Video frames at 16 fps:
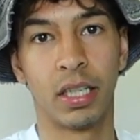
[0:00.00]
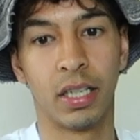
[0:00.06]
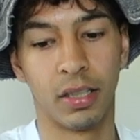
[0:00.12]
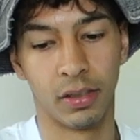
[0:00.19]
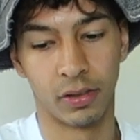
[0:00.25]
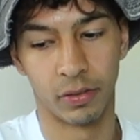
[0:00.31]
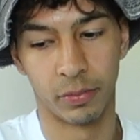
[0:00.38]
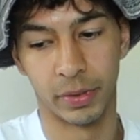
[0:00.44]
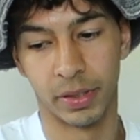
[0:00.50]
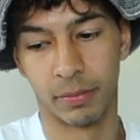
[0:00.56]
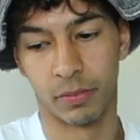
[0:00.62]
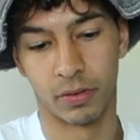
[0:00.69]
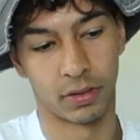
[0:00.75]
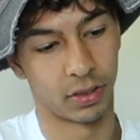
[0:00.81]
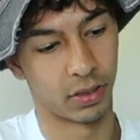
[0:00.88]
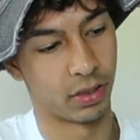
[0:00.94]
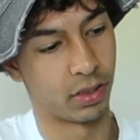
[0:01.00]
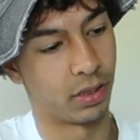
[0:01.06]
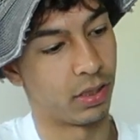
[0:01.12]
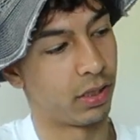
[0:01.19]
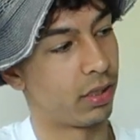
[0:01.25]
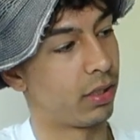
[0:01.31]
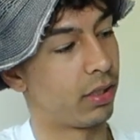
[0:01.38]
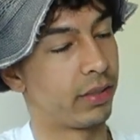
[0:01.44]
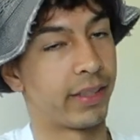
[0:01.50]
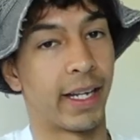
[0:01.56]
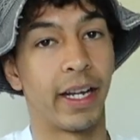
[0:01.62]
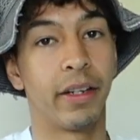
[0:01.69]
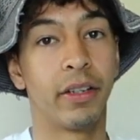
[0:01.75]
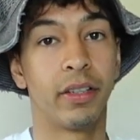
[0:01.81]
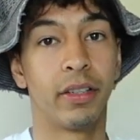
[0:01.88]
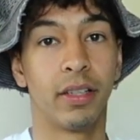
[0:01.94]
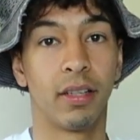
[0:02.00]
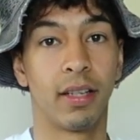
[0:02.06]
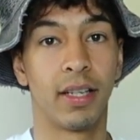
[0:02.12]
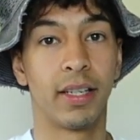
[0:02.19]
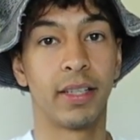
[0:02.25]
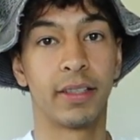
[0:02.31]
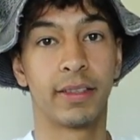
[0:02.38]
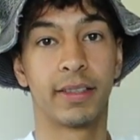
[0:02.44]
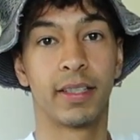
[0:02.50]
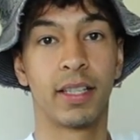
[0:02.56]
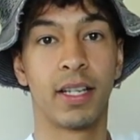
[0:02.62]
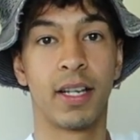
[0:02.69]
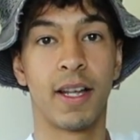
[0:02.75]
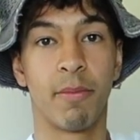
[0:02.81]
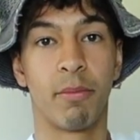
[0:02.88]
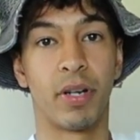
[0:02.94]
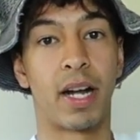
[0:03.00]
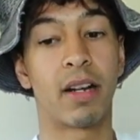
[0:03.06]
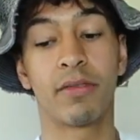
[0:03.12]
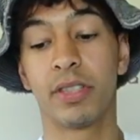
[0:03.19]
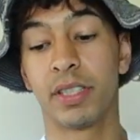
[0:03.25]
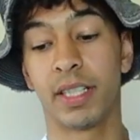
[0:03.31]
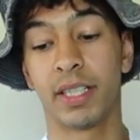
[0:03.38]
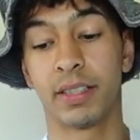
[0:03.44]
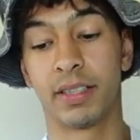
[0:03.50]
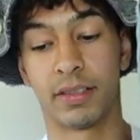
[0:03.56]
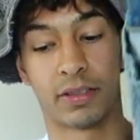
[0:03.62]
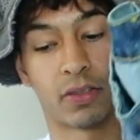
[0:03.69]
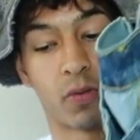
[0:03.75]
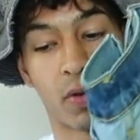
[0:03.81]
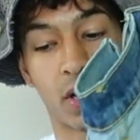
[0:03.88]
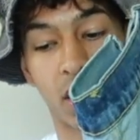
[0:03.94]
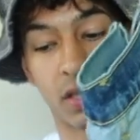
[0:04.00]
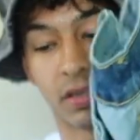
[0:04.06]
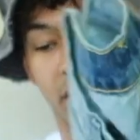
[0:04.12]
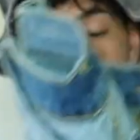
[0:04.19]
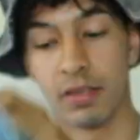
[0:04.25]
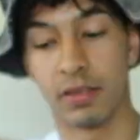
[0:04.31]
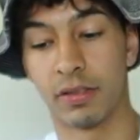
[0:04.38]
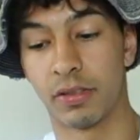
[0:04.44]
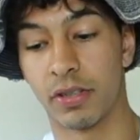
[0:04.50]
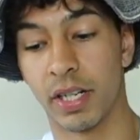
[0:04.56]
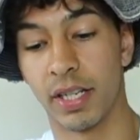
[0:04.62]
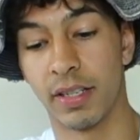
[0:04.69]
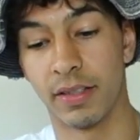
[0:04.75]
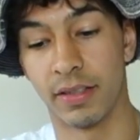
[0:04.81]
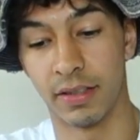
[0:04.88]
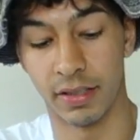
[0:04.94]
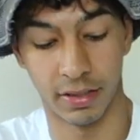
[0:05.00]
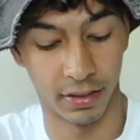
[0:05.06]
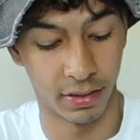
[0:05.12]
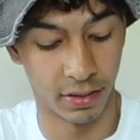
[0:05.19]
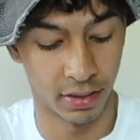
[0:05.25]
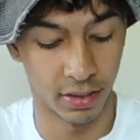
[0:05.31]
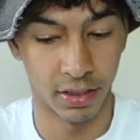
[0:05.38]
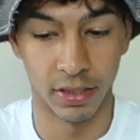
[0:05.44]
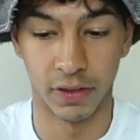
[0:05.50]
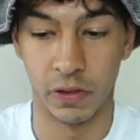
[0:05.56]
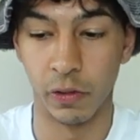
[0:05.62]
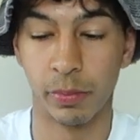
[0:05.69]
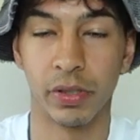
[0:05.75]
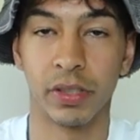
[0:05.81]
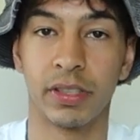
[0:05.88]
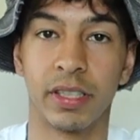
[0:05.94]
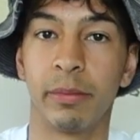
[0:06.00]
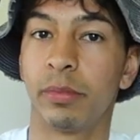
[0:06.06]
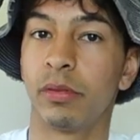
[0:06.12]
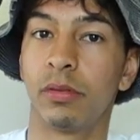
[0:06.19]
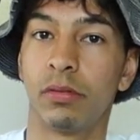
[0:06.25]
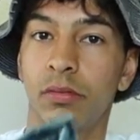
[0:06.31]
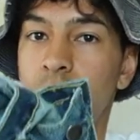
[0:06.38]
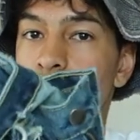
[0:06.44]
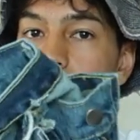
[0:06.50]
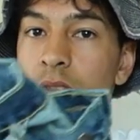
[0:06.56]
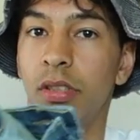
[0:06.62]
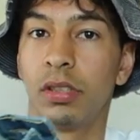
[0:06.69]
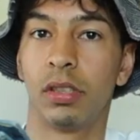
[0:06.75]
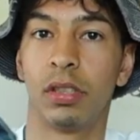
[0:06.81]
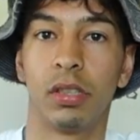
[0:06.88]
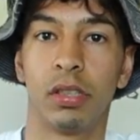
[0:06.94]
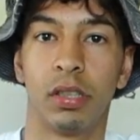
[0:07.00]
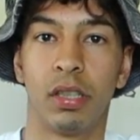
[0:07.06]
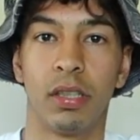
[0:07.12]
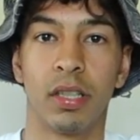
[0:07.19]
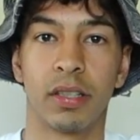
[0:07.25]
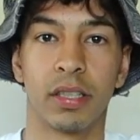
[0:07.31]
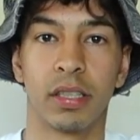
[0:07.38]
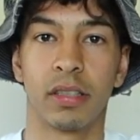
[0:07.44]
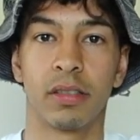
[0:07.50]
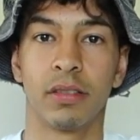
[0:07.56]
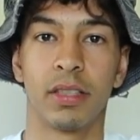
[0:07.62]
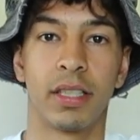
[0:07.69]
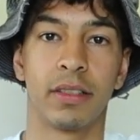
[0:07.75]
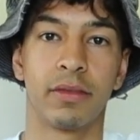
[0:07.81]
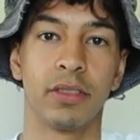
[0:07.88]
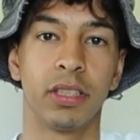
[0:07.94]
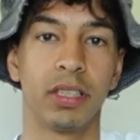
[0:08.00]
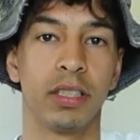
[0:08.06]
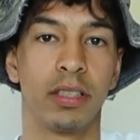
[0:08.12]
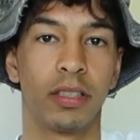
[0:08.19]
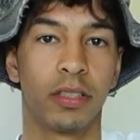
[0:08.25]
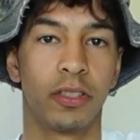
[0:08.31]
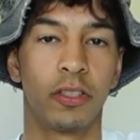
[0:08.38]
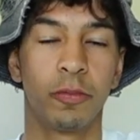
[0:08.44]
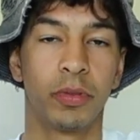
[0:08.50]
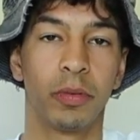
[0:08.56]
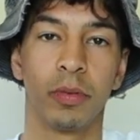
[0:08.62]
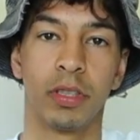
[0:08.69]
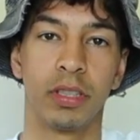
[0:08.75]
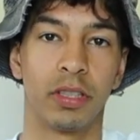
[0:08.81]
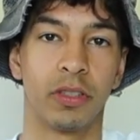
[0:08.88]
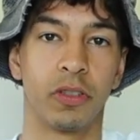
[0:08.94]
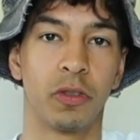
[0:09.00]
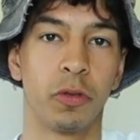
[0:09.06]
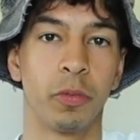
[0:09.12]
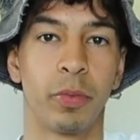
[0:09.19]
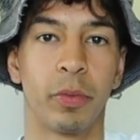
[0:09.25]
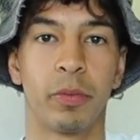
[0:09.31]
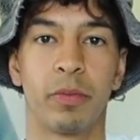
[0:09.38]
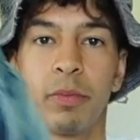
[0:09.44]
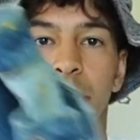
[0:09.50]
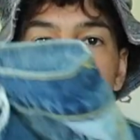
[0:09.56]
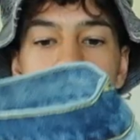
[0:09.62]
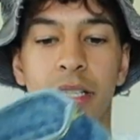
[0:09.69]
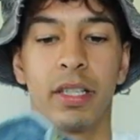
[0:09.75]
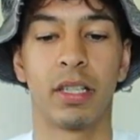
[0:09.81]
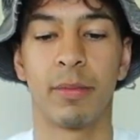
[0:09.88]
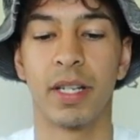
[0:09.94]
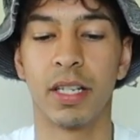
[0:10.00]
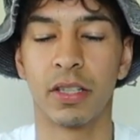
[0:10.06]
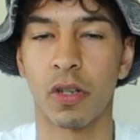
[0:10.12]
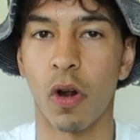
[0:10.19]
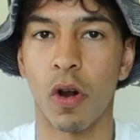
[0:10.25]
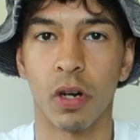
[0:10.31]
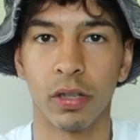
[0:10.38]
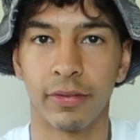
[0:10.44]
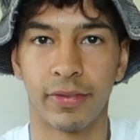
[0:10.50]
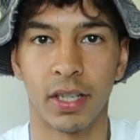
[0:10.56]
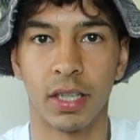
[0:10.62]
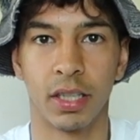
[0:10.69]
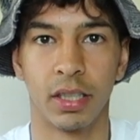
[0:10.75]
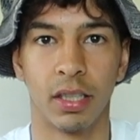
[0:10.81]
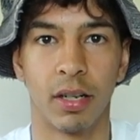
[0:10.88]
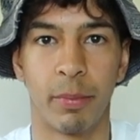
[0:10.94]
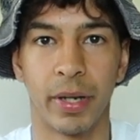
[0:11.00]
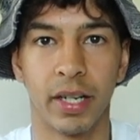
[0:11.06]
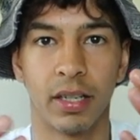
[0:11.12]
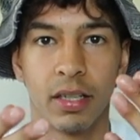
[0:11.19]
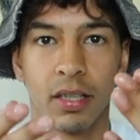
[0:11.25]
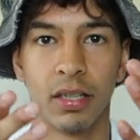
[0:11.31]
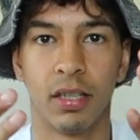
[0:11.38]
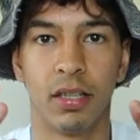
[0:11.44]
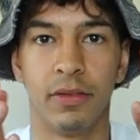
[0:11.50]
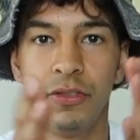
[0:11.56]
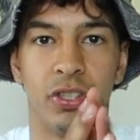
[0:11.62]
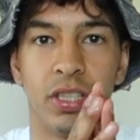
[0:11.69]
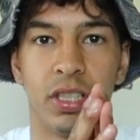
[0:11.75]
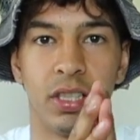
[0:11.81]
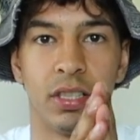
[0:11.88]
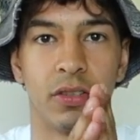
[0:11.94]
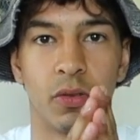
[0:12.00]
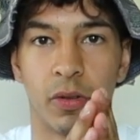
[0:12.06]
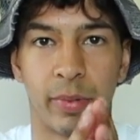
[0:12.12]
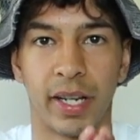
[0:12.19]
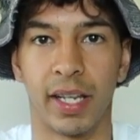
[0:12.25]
a little bit more uh, tighter in the legs. But I really like these. Quality crazy. Super Temple nothing like really just super just super pair denim and it's hard to find a pair of jeans or